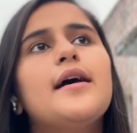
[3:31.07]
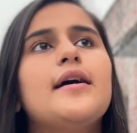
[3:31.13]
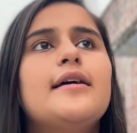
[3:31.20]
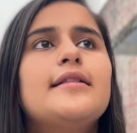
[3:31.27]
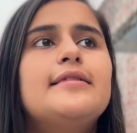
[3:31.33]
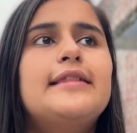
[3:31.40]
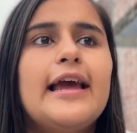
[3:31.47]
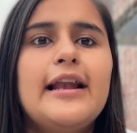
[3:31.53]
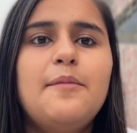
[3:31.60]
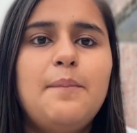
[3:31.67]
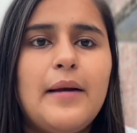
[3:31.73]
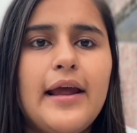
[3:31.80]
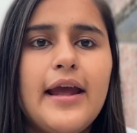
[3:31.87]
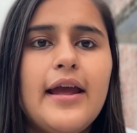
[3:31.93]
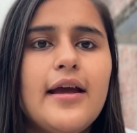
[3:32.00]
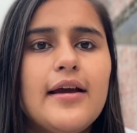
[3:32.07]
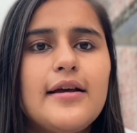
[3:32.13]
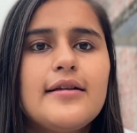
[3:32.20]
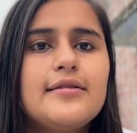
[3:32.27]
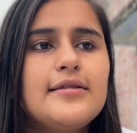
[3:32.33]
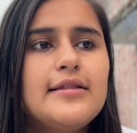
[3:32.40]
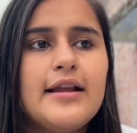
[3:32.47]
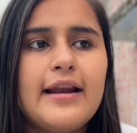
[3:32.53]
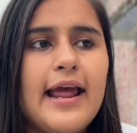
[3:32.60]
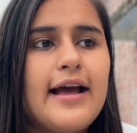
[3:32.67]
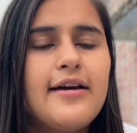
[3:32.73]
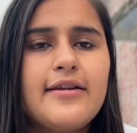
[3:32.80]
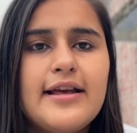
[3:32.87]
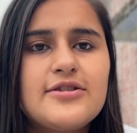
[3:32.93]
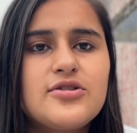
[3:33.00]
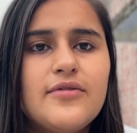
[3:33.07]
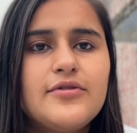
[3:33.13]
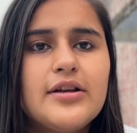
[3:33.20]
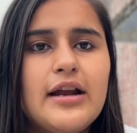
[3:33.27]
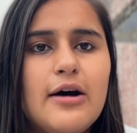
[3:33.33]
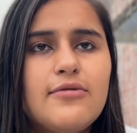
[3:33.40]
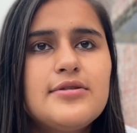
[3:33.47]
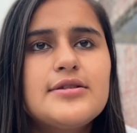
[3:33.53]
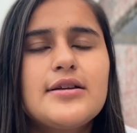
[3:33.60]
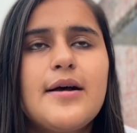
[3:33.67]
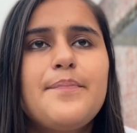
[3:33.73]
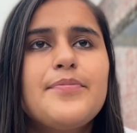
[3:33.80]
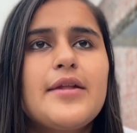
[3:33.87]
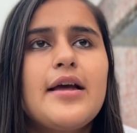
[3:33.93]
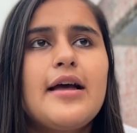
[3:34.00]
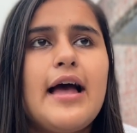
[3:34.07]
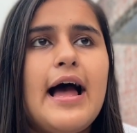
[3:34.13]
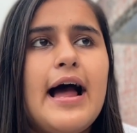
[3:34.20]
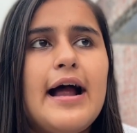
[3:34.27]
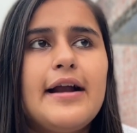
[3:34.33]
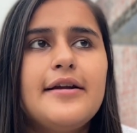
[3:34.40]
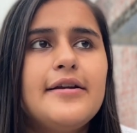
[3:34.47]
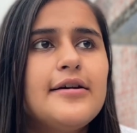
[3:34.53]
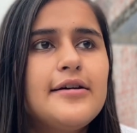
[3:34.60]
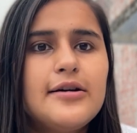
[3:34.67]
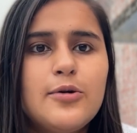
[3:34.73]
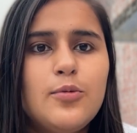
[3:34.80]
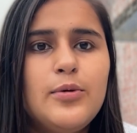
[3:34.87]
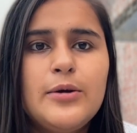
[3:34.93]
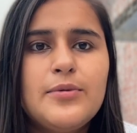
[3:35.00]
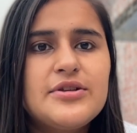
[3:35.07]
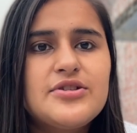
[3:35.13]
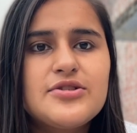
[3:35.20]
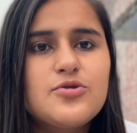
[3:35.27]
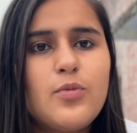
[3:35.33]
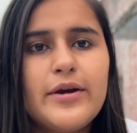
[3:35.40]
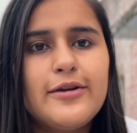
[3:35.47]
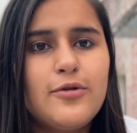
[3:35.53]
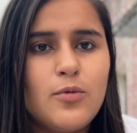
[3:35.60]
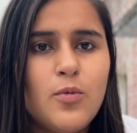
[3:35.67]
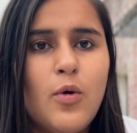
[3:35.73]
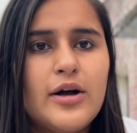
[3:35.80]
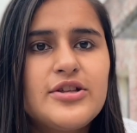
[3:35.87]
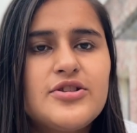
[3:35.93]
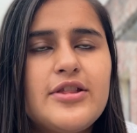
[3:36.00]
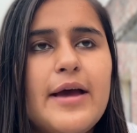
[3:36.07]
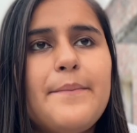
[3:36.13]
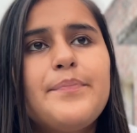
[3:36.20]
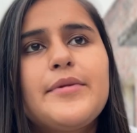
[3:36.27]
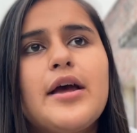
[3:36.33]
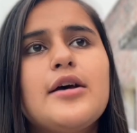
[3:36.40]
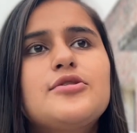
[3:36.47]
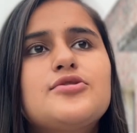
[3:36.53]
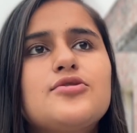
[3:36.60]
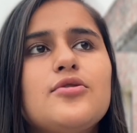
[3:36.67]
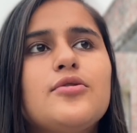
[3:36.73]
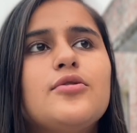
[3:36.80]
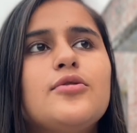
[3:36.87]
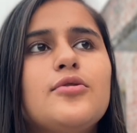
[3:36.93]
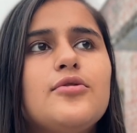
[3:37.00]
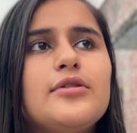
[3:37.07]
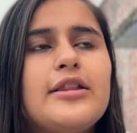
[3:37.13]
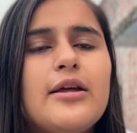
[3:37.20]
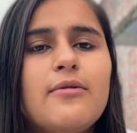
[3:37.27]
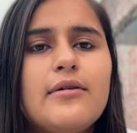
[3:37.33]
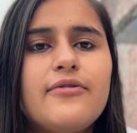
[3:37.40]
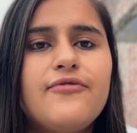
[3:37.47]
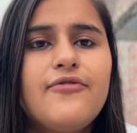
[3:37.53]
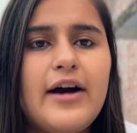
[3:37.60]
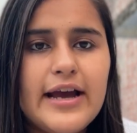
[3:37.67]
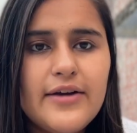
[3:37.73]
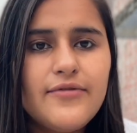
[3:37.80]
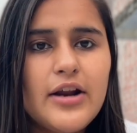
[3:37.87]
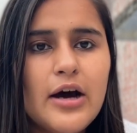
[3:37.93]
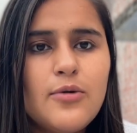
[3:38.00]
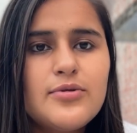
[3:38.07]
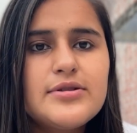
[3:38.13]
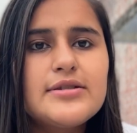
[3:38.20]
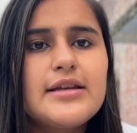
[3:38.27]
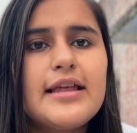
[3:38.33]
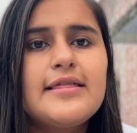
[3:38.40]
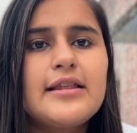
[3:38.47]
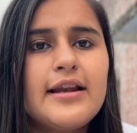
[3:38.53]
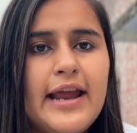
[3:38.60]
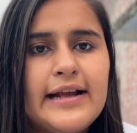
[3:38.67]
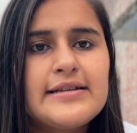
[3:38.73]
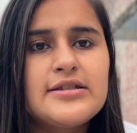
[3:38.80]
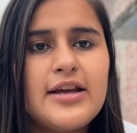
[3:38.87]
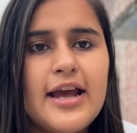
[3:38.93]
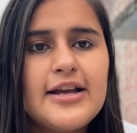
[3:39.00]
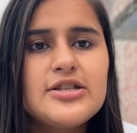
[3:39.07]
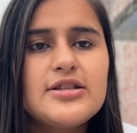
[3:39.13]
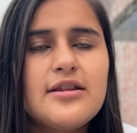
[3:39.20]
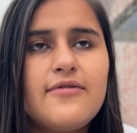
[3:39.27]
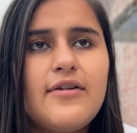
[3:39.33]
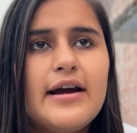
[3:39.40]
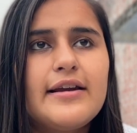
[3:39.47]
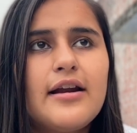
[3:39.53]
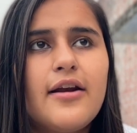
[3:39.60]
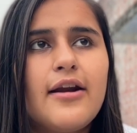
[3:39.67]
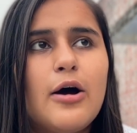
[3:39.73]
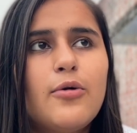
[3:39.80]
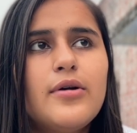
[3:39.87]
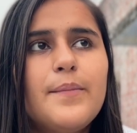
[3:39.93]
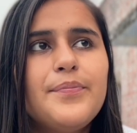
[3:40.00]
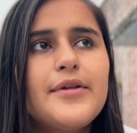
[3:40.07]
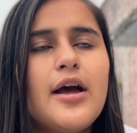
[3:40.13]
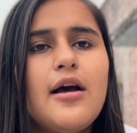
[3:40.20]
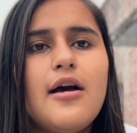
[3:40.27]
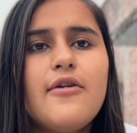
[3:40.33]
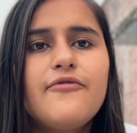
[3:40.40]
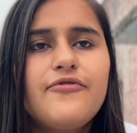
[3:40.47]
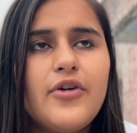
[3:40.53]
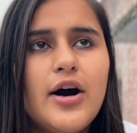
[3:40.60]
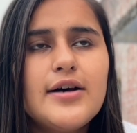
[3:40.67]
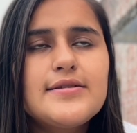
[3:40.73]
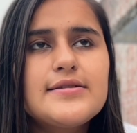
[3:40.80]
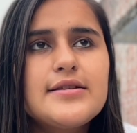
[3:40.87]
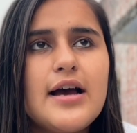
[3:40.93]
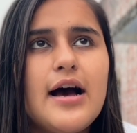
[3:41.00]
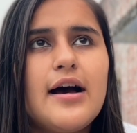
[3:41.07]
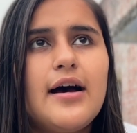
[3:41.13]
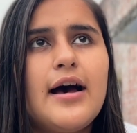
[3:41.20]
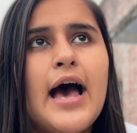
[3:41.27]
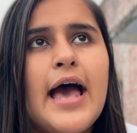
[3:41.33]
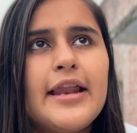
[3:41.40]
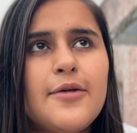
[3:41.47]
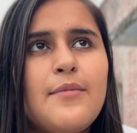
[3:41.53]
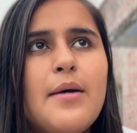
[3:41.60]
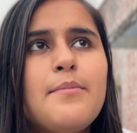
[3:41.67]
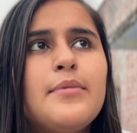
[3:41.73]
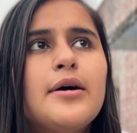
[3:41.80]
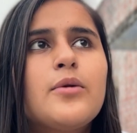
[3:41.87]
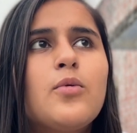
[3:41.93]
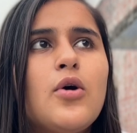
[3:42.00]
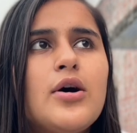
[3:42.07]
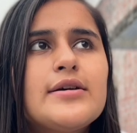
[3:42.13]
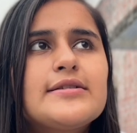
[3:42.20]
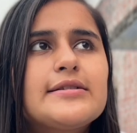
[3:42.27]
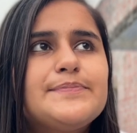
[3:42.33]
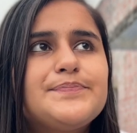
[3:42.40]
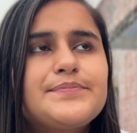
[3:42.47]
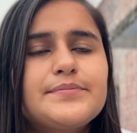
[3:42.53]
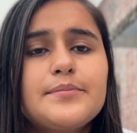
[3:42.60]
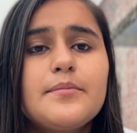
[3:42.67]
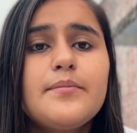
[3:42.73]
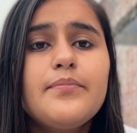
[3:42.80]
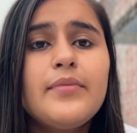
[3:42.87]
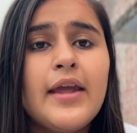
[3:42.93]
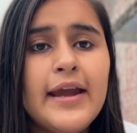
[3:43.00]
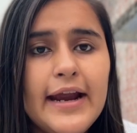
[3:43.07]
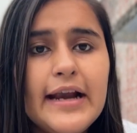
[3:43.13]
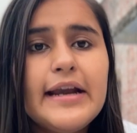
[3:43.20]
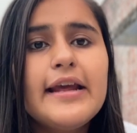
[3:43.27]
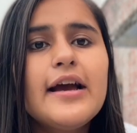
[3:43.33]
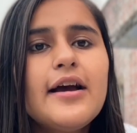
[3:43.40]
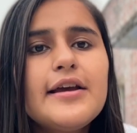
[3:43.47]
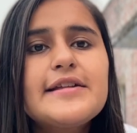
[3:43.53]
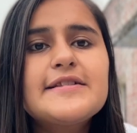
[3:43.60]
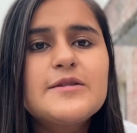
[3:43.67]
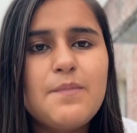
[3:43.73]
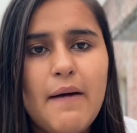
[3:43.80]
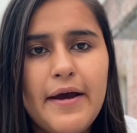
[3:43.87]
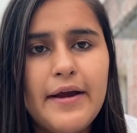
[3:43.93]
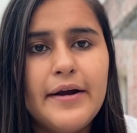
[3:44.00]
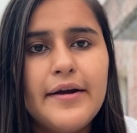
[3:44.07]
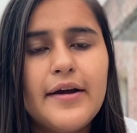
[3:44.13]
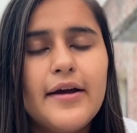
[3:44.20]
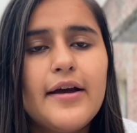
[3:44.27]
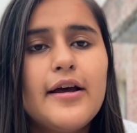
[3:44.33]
They'll play the rest of the rounds, and we were just going to watch them. So there were 5 rounds in the next stage, in the final round. First, I remember, was India inspired.